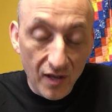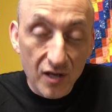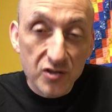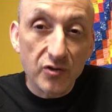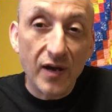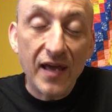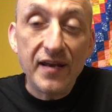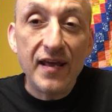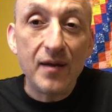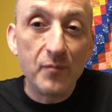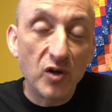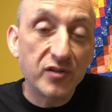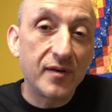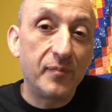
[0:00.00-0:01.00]
So head-to-head
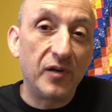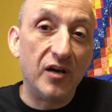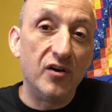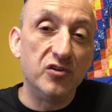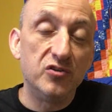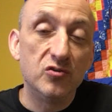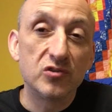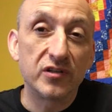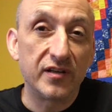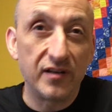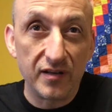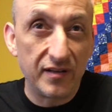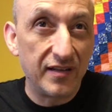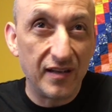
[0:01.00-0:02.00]
multiplayer is usually
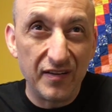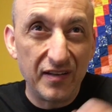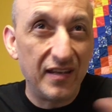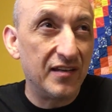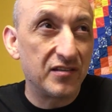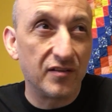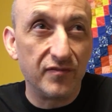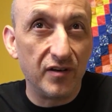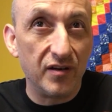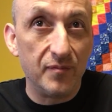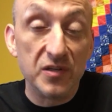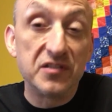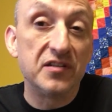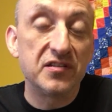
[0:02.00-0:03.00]
in the case of
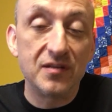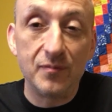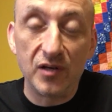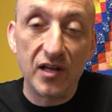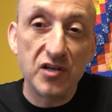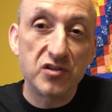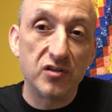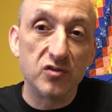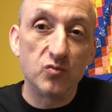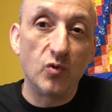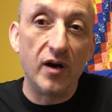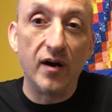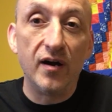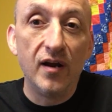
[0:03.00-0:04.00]
business simulations
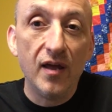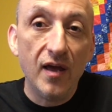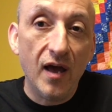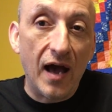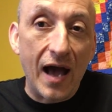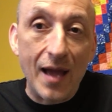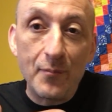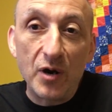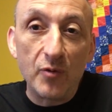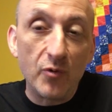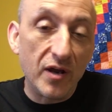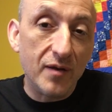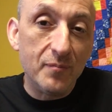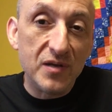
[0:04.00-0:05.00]
where I might
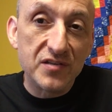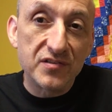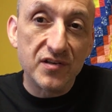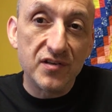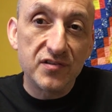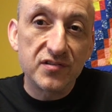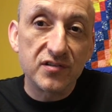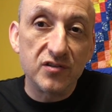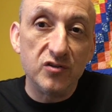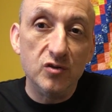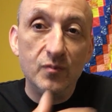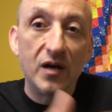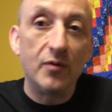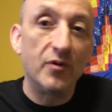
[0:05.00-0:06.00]
run a business,
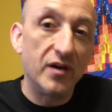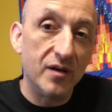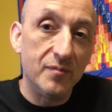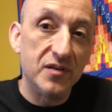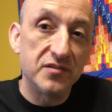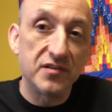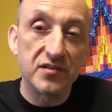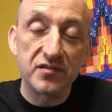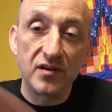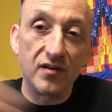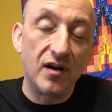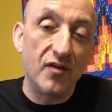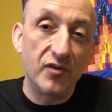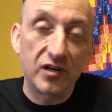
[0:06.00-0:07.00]
you might run a business,
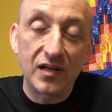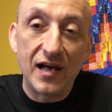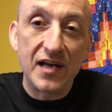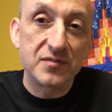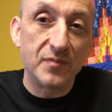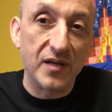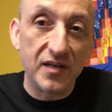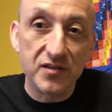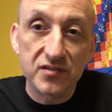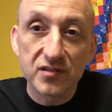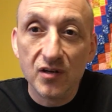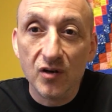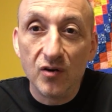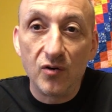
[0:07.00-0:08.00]
our other classmates
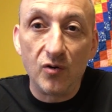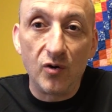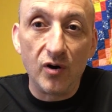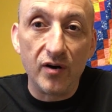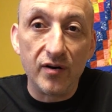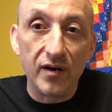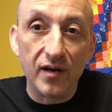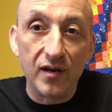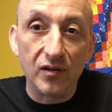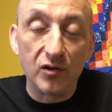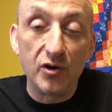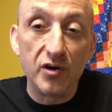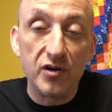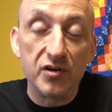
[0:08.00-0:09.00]
or
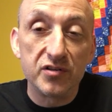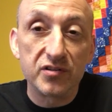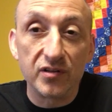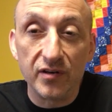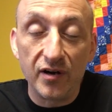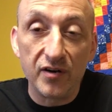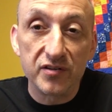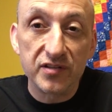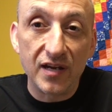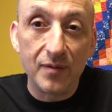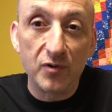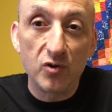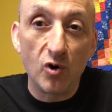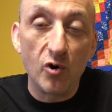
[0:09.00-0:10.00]
learners in our
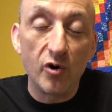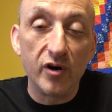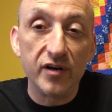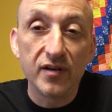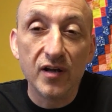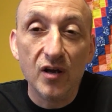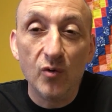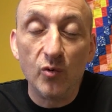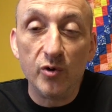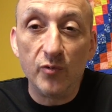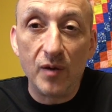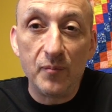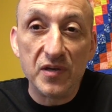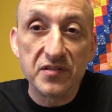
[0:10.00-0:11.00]
same cohort would
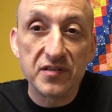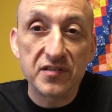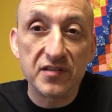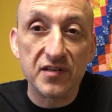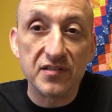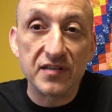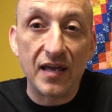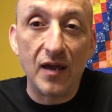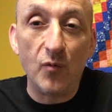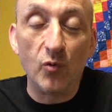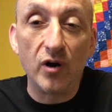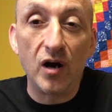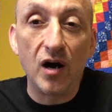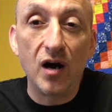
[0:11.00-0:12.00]
run businesses, and
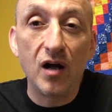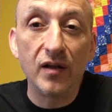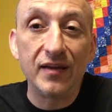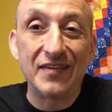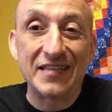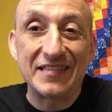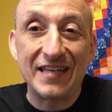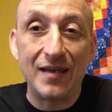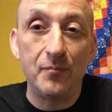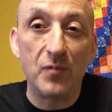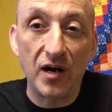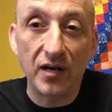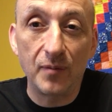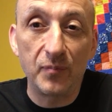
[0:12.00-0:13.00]
we're all in the same
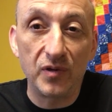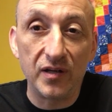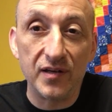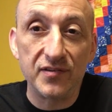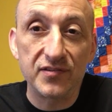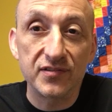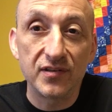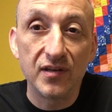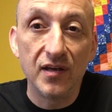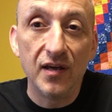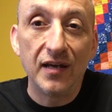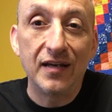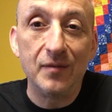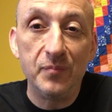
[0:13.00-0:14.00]
marketplace
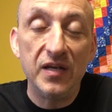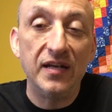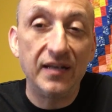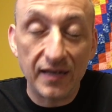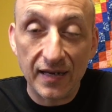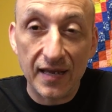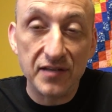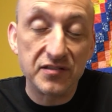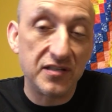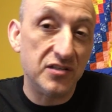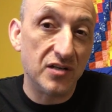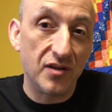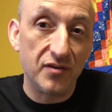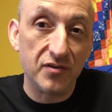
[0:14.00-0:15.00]
competing against
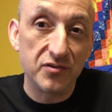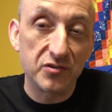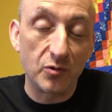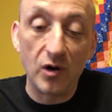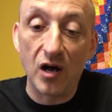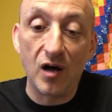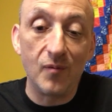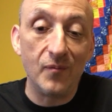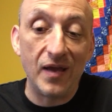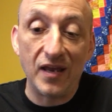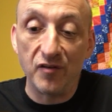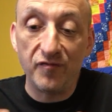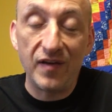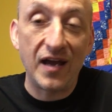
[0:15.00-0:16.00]
each other. So we're all
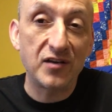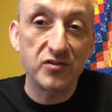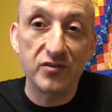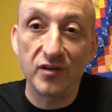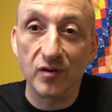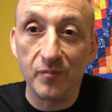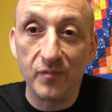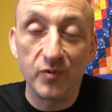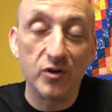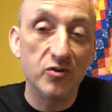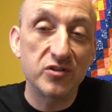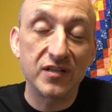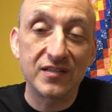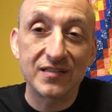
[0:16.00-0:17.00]
manufacturing or
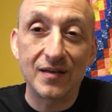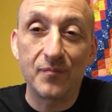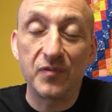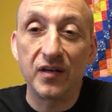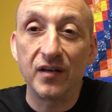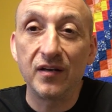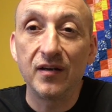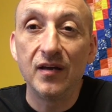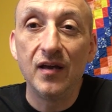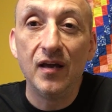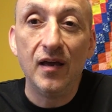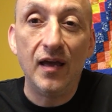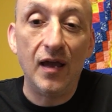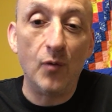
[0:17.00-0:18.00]
producing something,
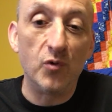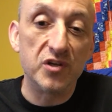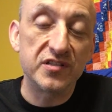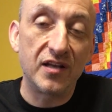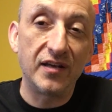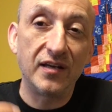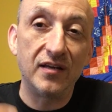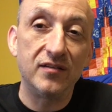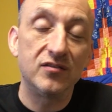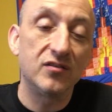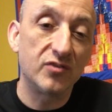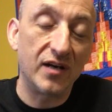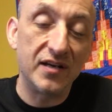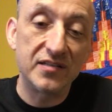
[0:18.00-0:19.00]
and we're selling it,
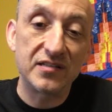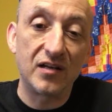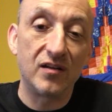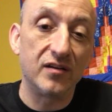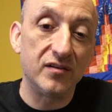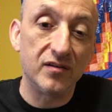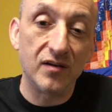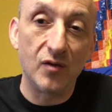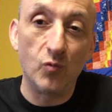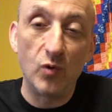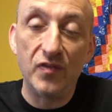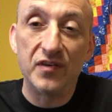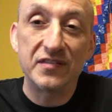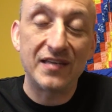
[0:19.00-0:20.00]
trying to sell and
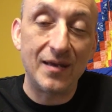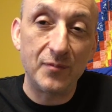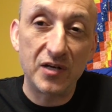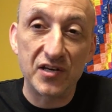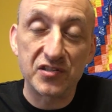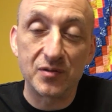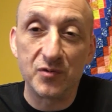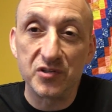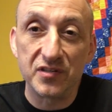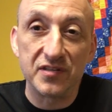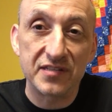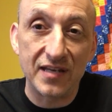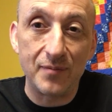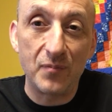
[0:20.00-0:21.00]
win the same customers in
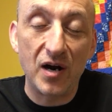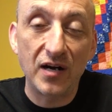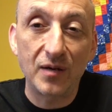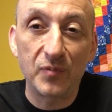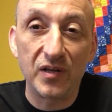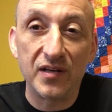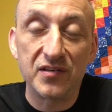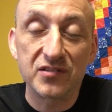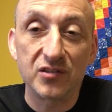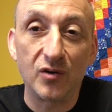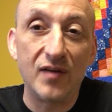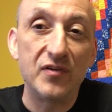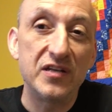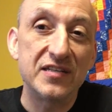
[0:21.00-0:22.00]
the same marketplace.
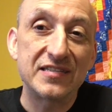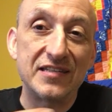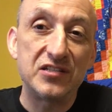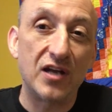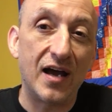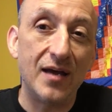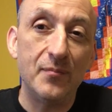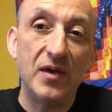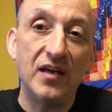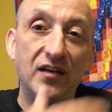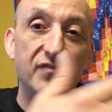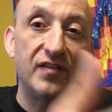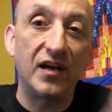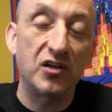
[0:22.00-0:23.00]
So every decision I make
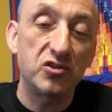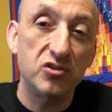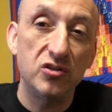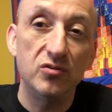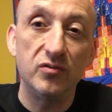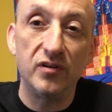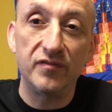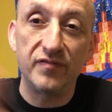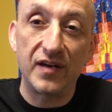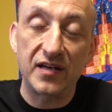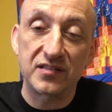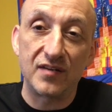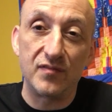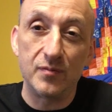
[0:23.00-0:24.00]
affects you and
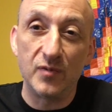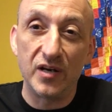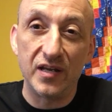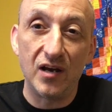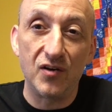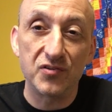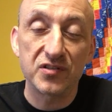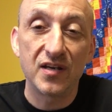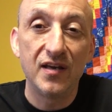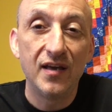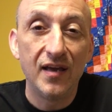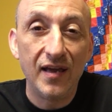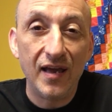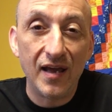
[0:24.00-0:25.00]
affects everybody else
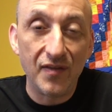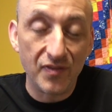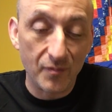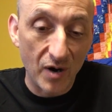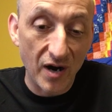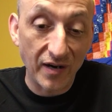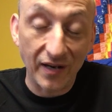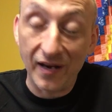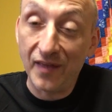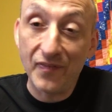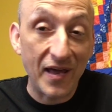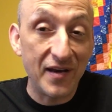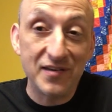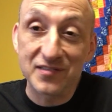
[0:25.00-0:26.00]
and the market. And
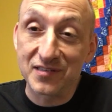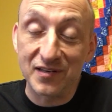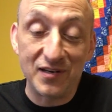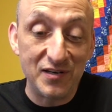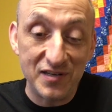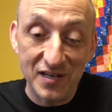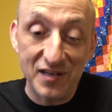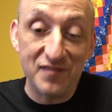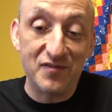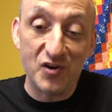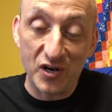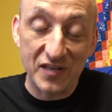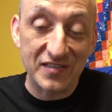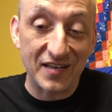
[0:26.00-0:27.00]
that is indeed
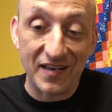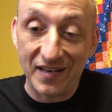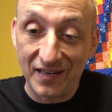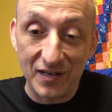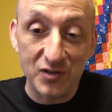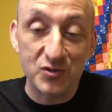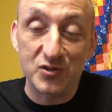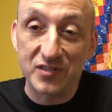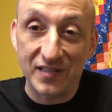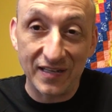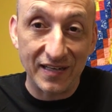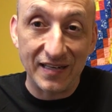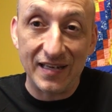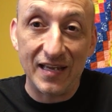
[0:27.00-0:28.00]
very exciting and interesting
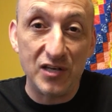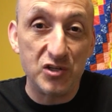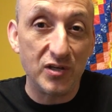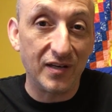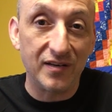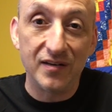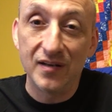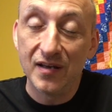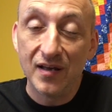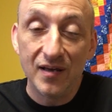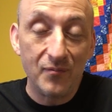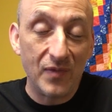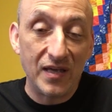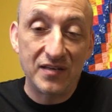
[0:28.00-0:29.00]
and engaging and
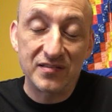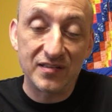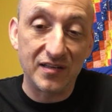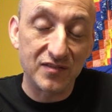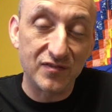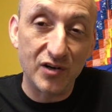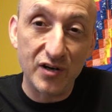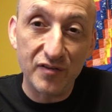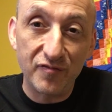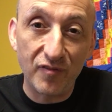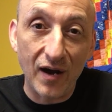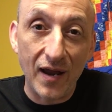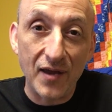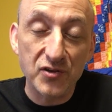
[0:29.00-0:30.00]
makes things very
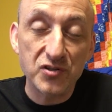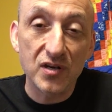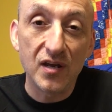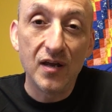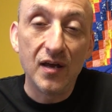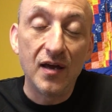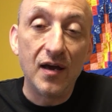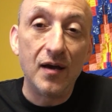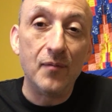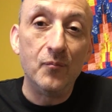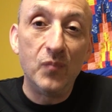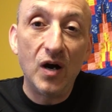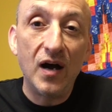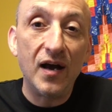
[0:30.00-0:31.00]
fresh.
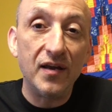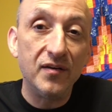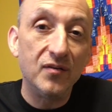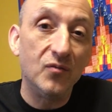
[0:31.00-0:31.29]
But